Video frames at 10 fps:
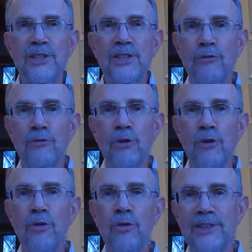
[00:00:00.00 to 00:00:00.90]
This
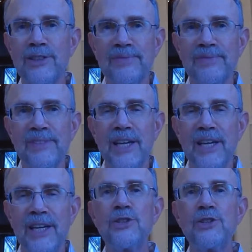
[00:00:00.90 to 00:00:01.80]
means several
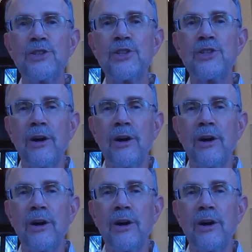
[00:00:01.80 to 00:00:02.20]
things.